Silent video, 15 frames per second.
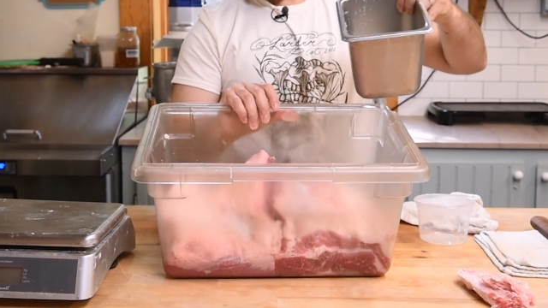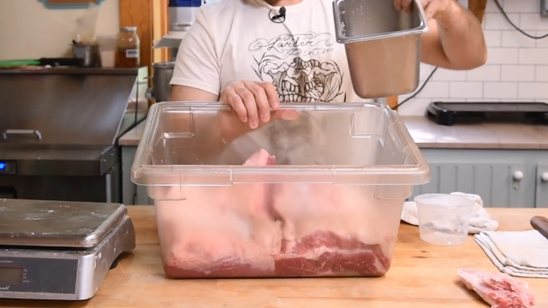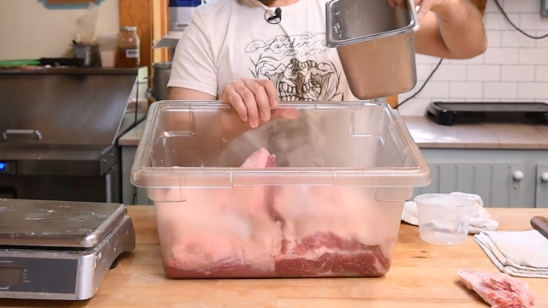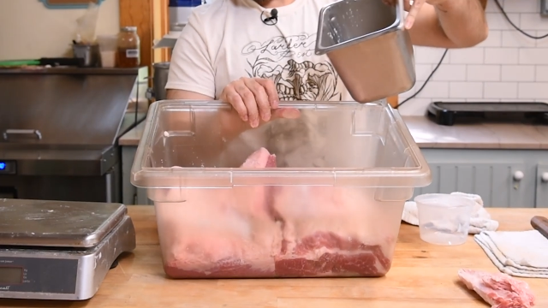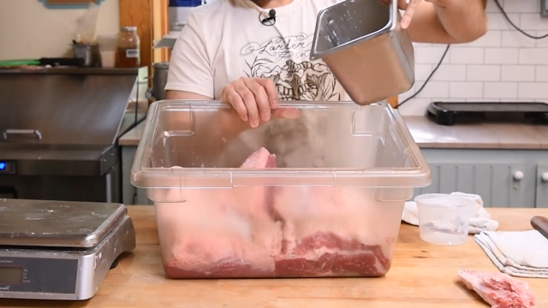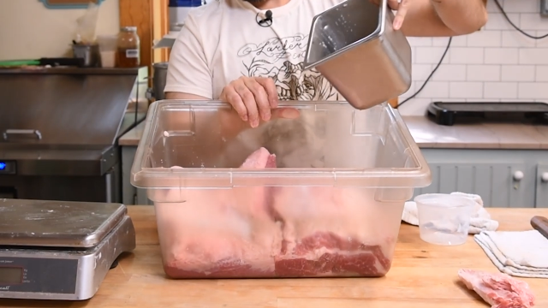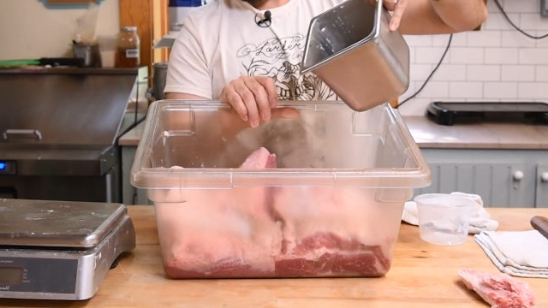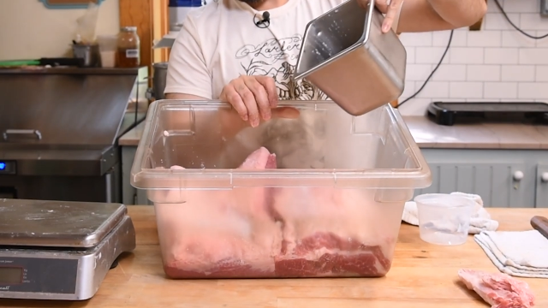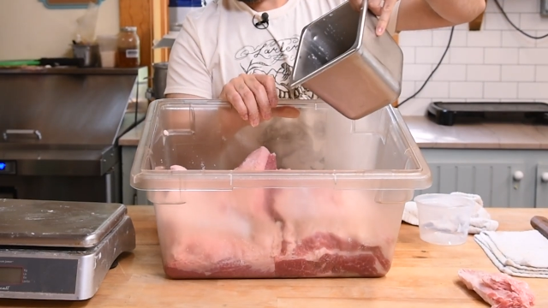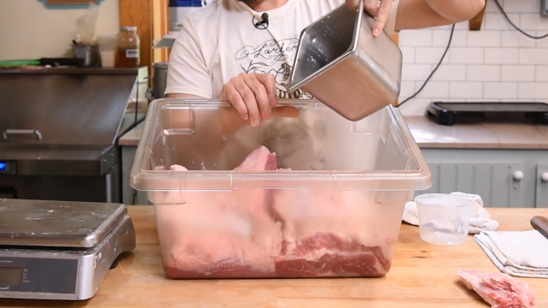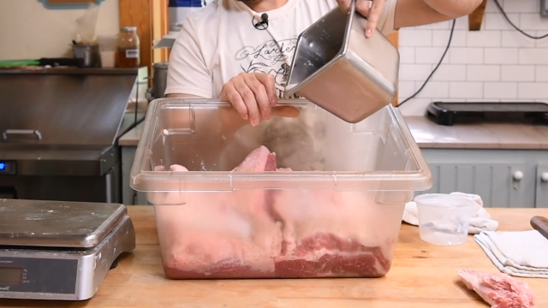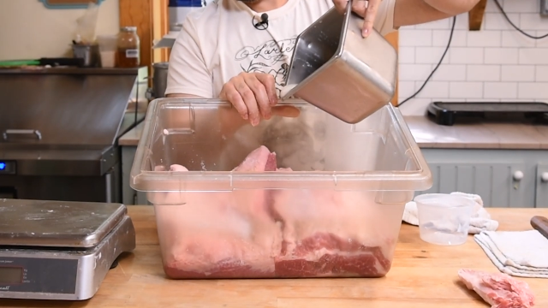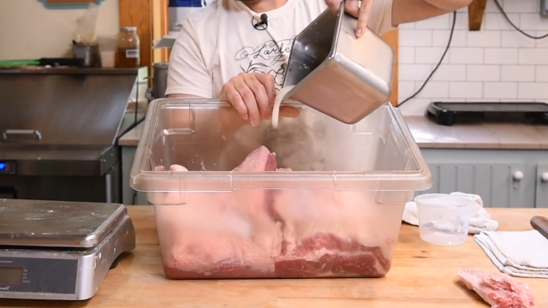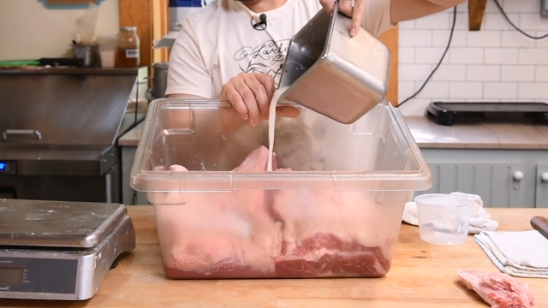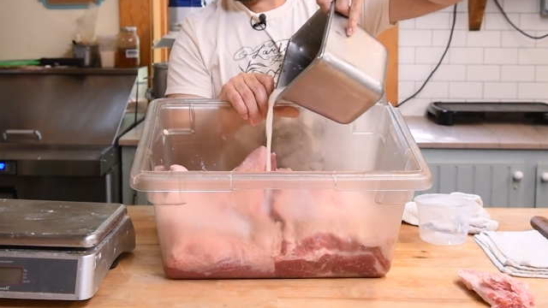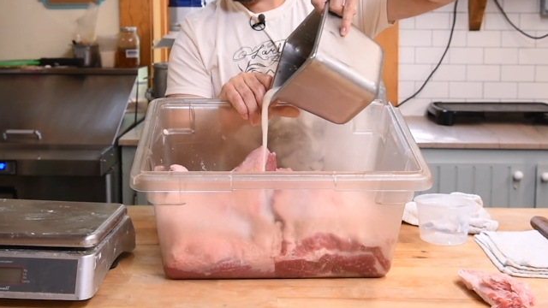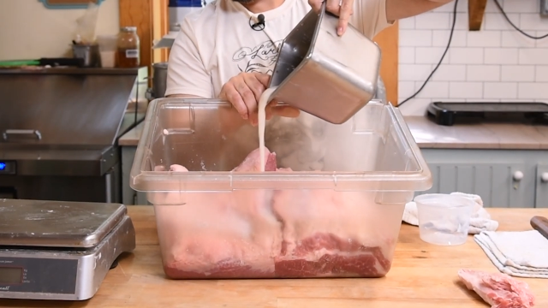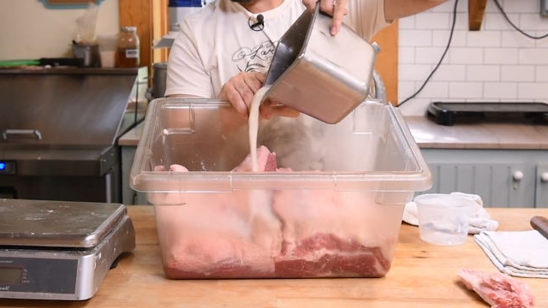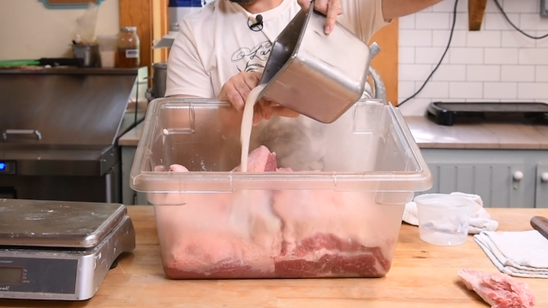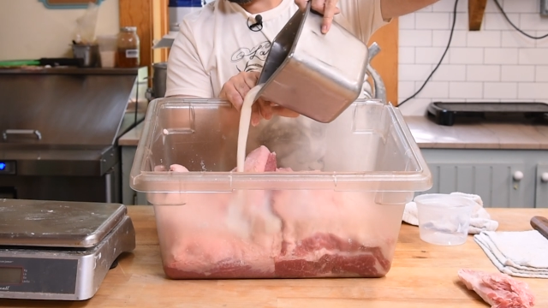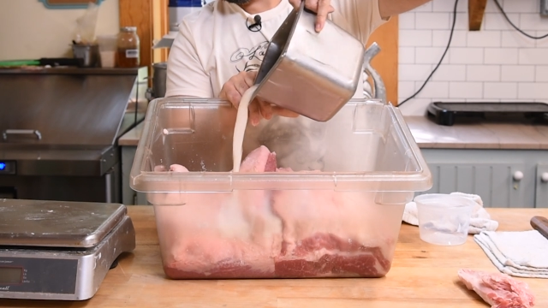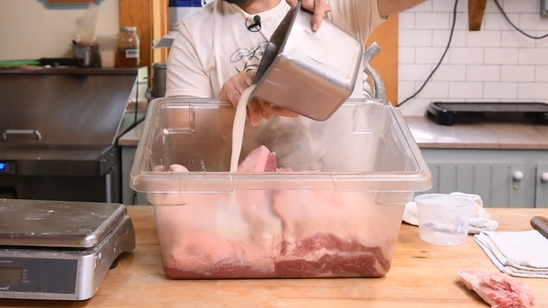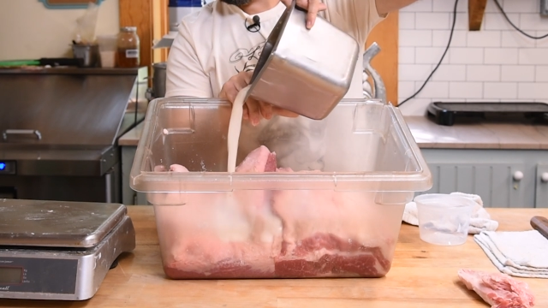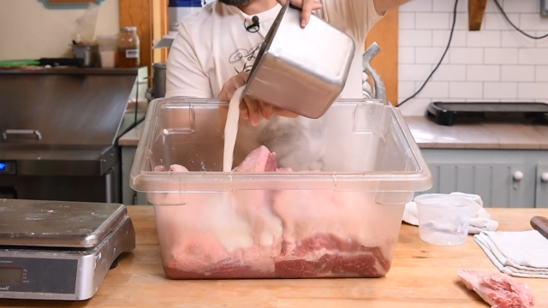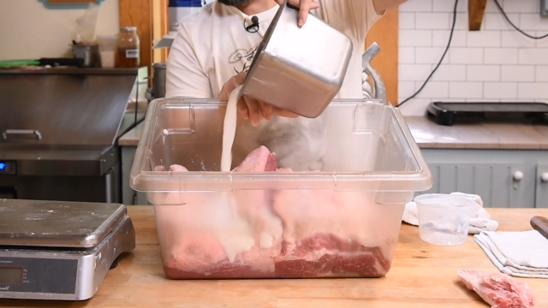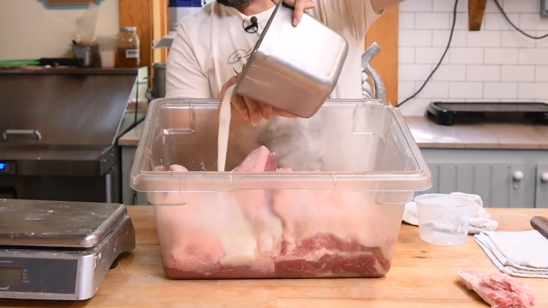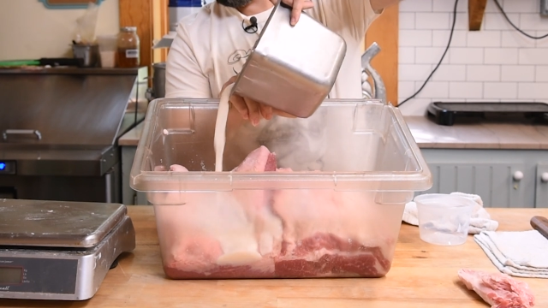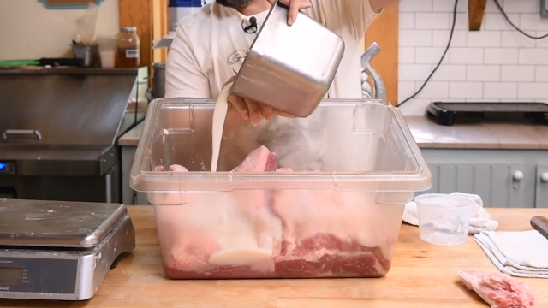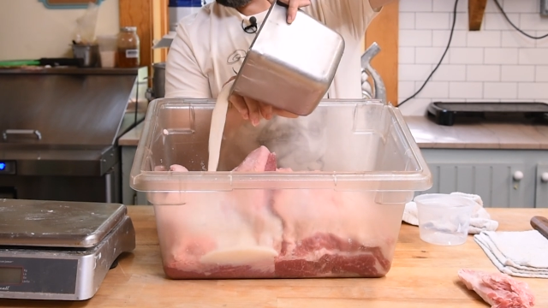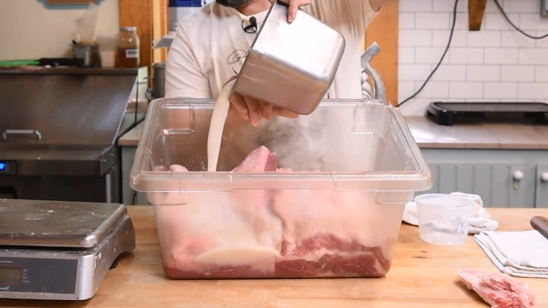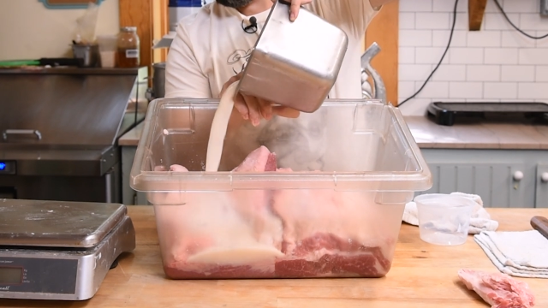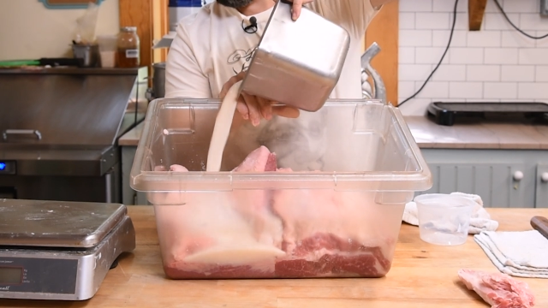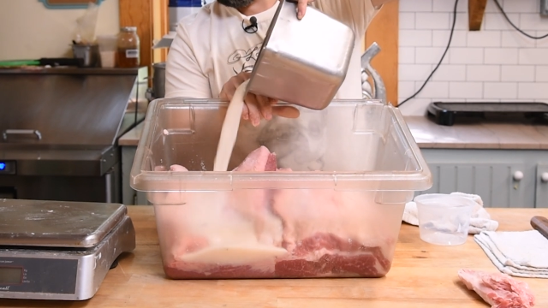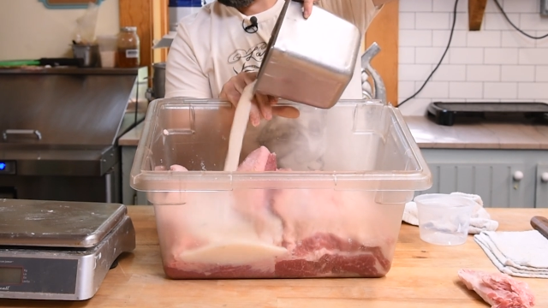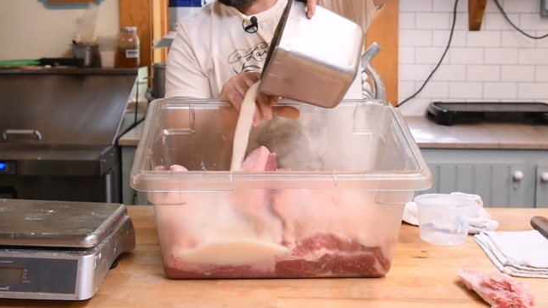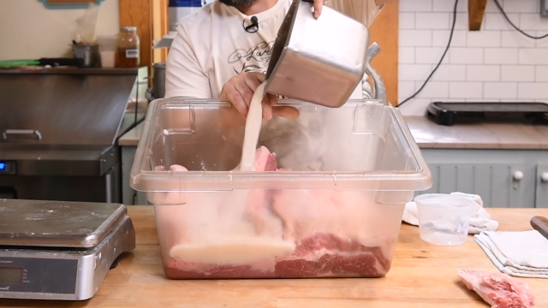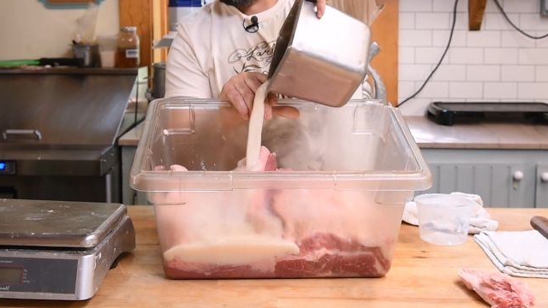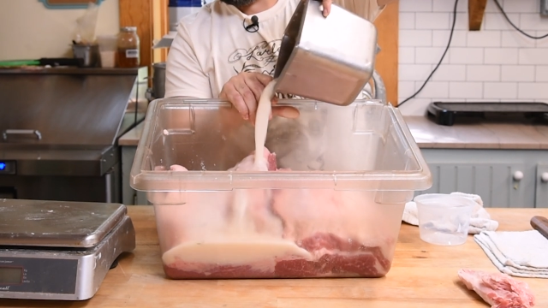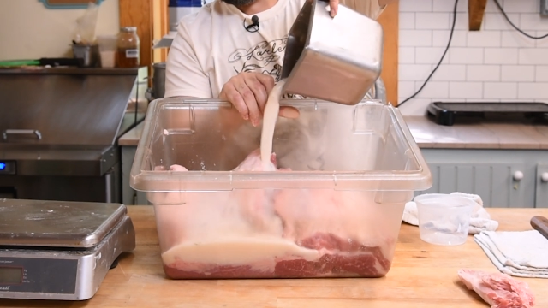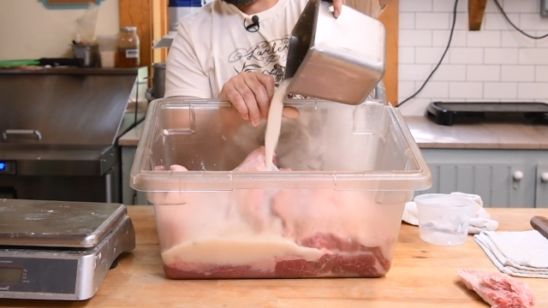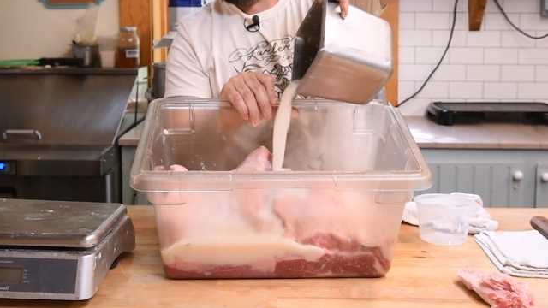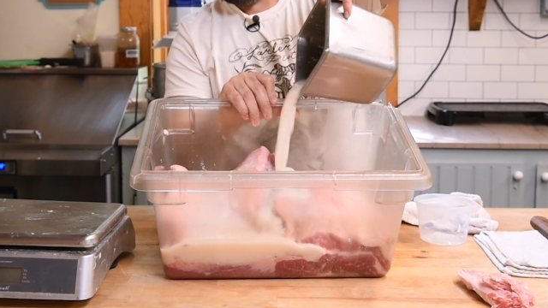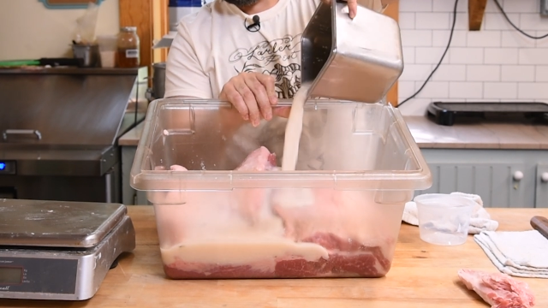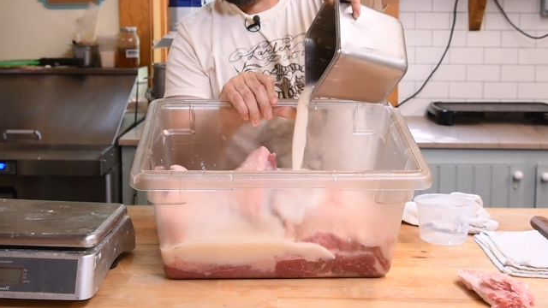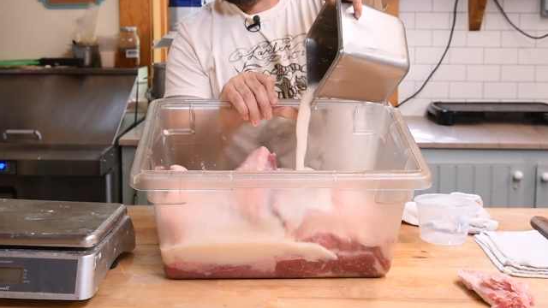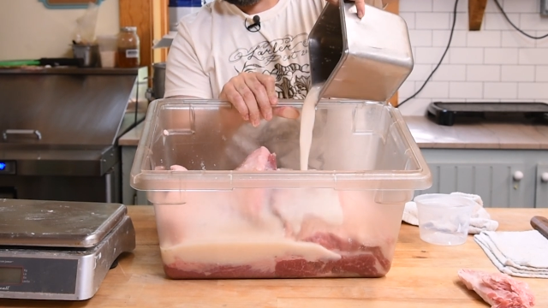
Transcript: No face is visible, so there are no lips to read.